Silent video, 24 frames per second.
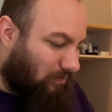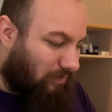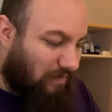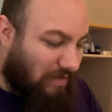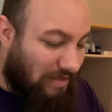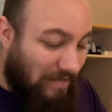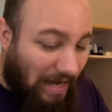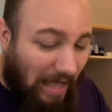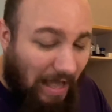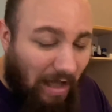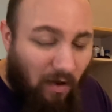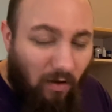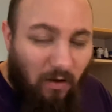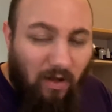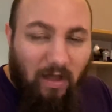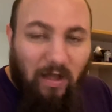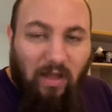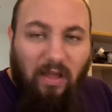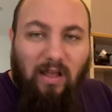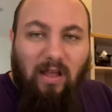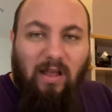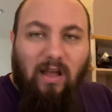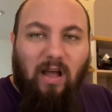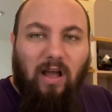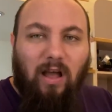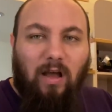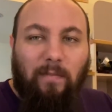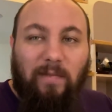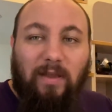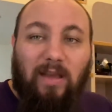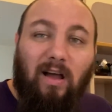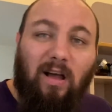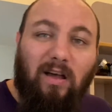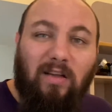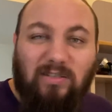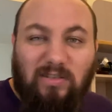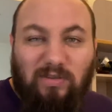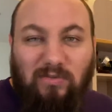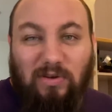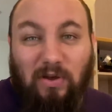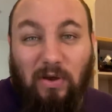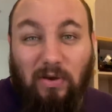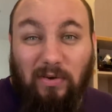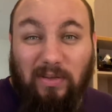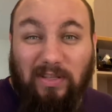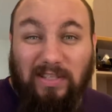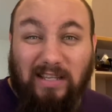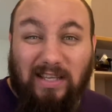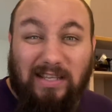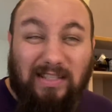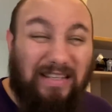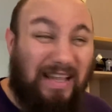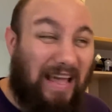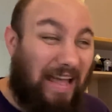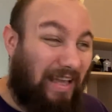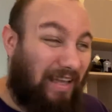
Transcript: Now, he also notices